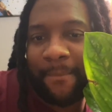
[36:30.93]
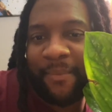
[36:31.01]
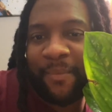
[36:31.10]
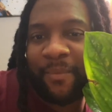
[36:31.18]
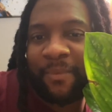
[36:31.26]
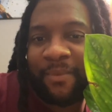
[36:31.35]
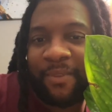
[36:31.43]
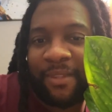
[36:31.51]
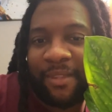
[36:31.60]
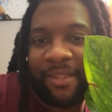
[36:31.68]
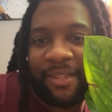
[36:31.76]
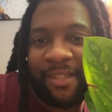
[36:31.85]

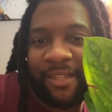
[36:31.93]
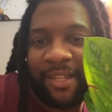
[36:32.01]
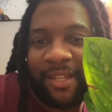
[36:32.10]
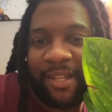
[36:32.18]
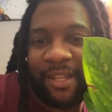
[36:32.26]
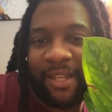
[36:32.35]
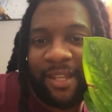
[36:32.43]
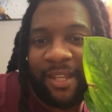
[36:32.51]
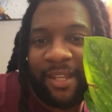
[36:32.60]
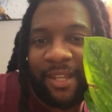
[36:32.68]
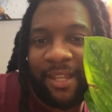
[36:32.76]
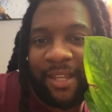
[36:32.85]

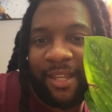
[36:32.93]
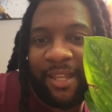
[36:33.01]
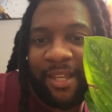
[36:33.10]
Nothing is said.